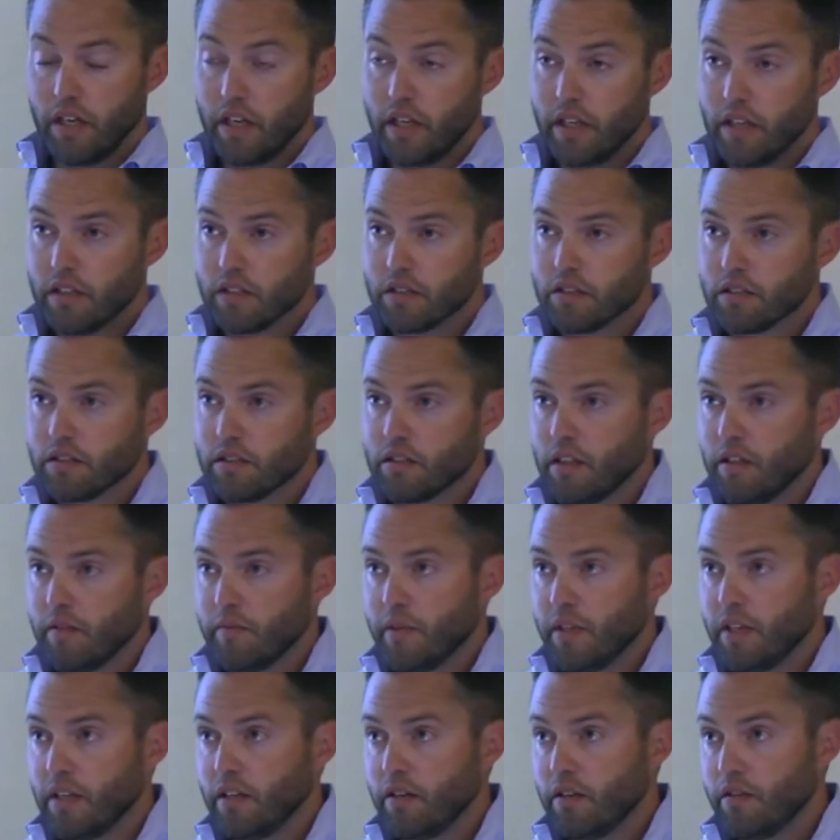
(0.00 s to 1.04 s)
It is. I
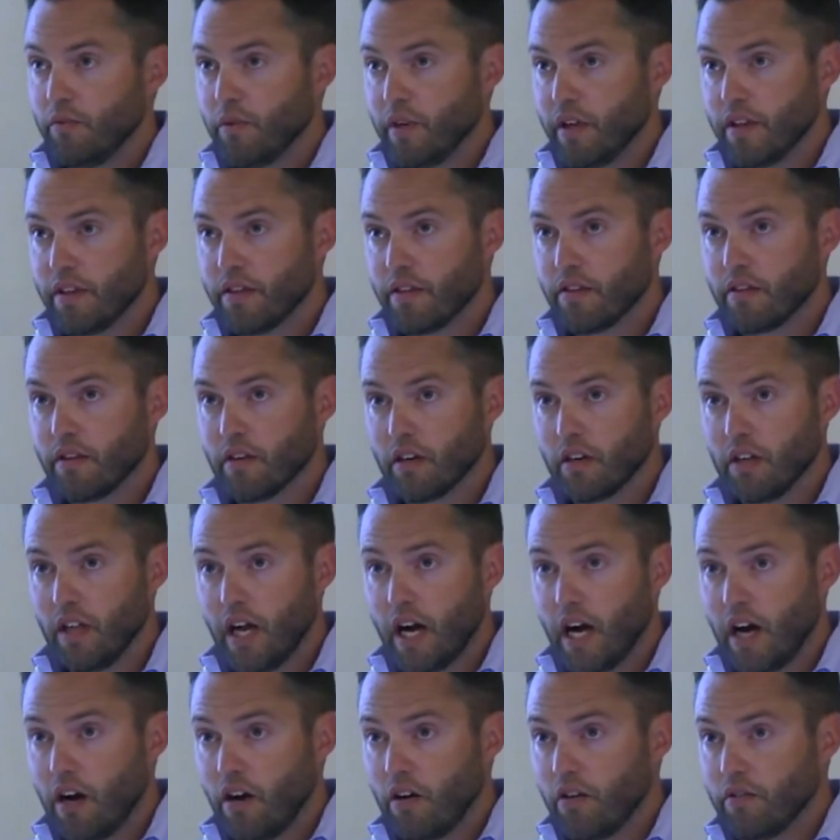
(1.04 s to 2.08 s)
mean, with the
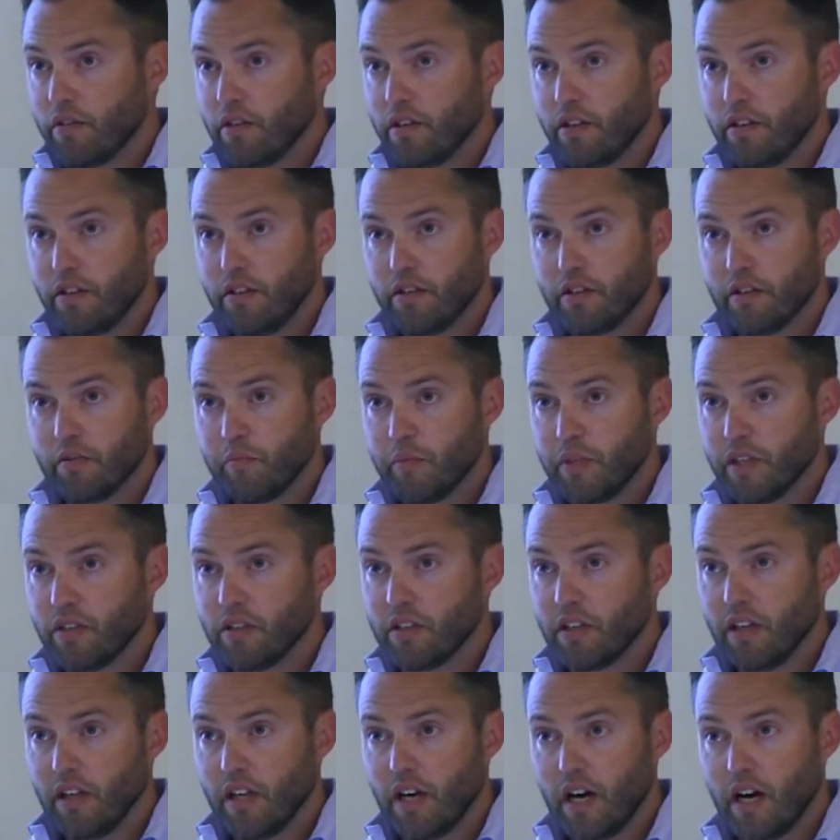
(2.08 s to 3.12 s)
cloud, you can
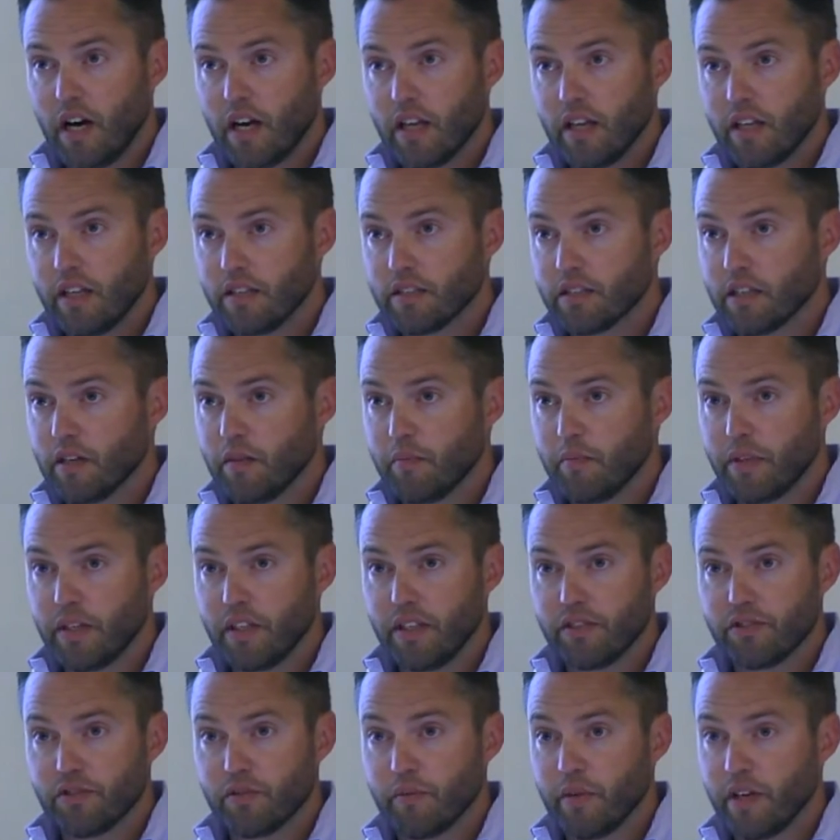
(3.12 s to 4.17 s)
build a lot of these
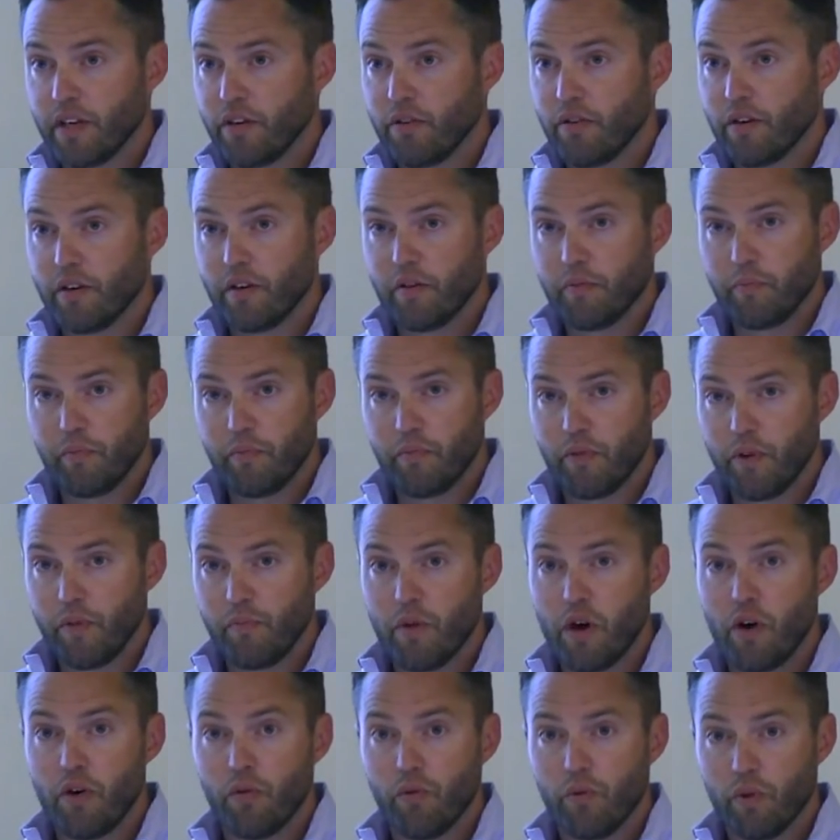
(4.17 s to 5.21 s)
companies from anywhere, and
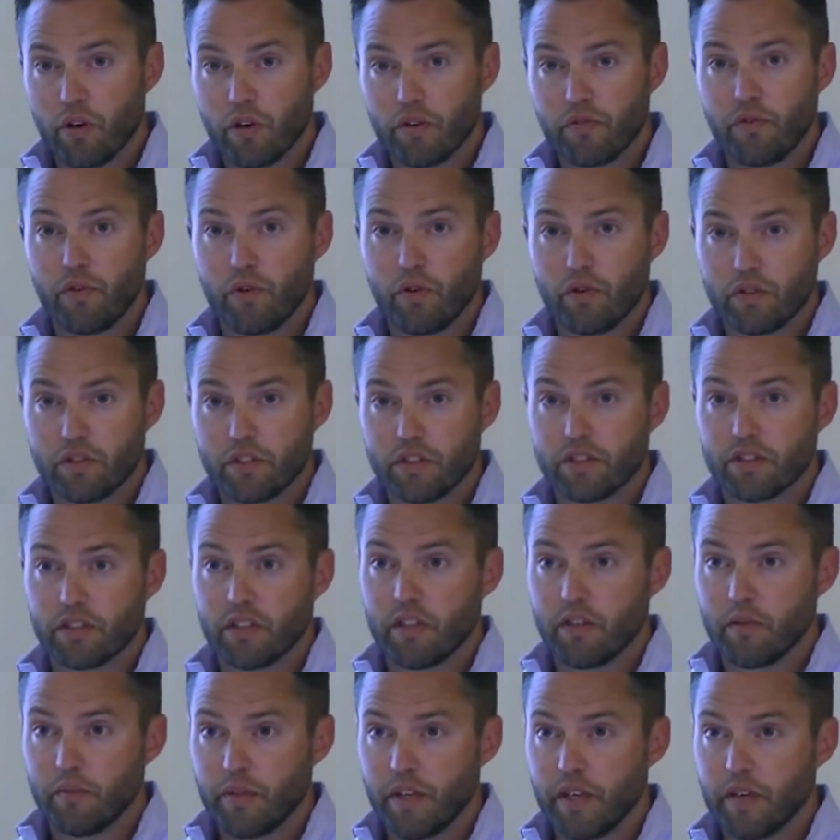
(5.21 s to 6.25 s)
remote workforce is
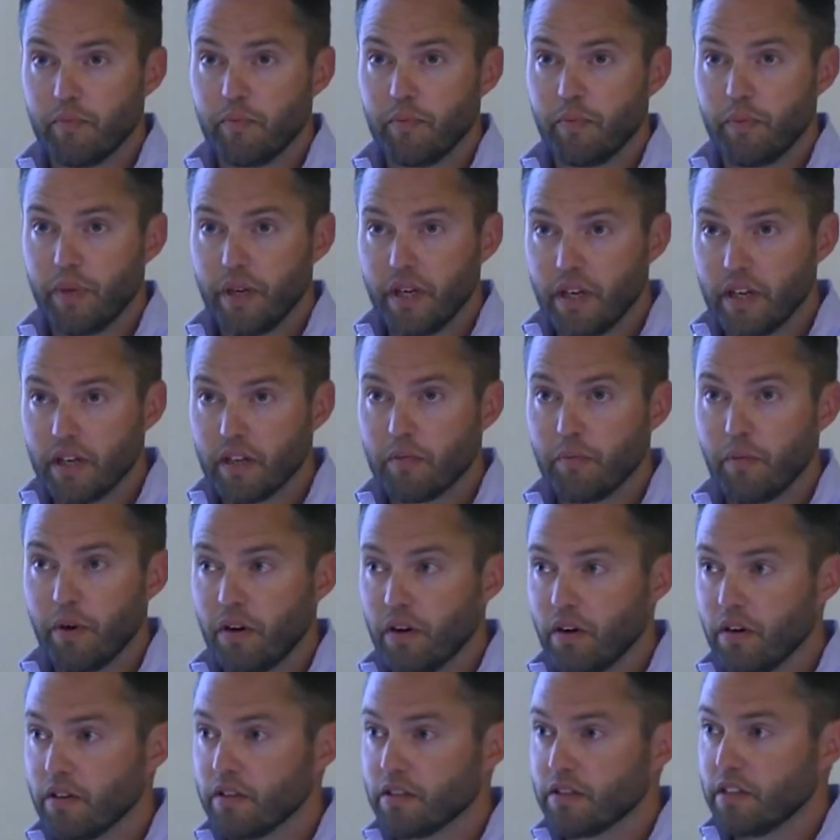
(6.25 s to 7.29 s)
going to be a big
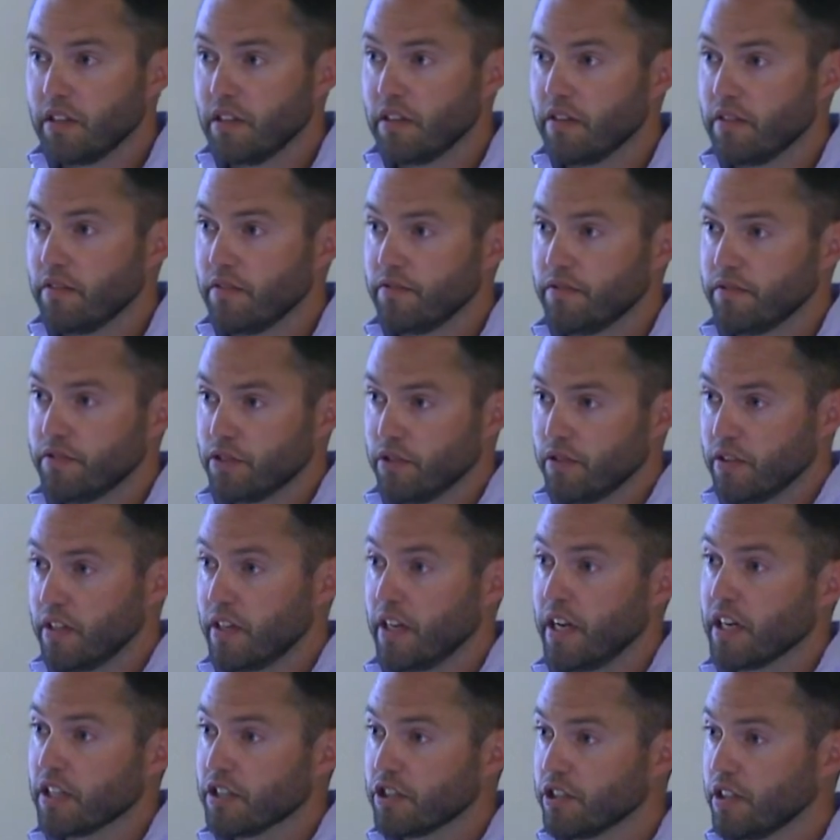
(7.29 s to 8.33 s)
part of sort of
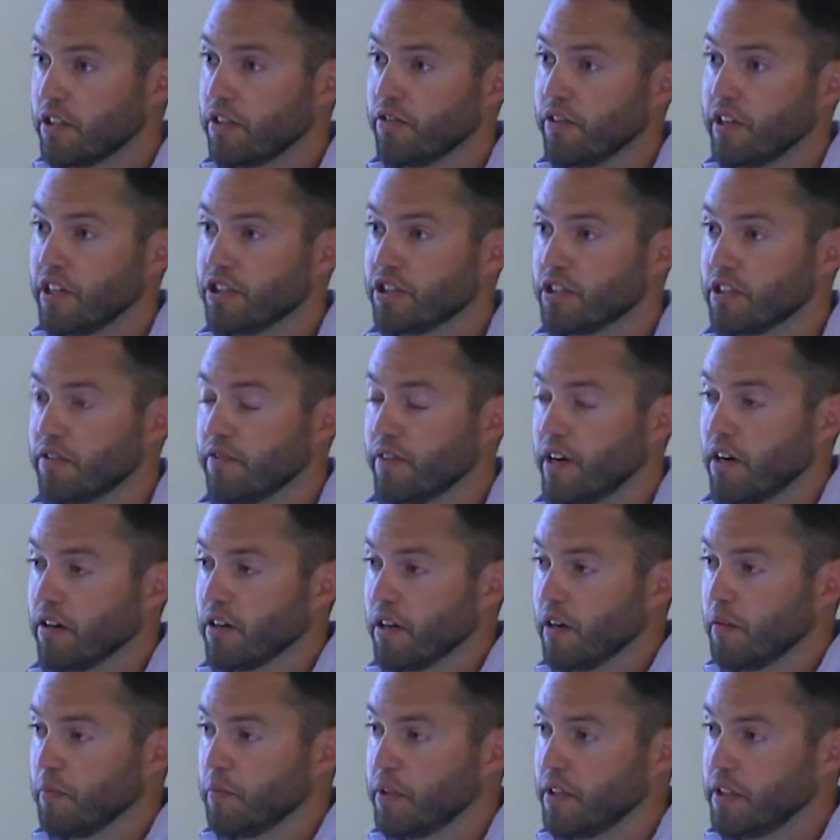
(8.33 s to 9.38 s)
the next generation of how
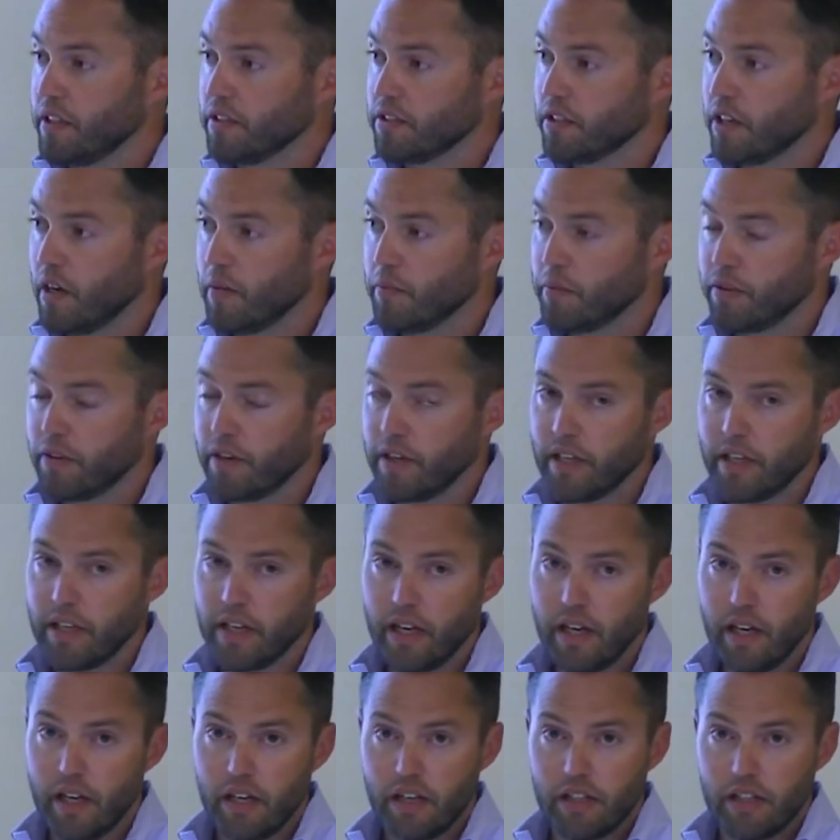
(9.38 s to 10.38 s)
companies operate.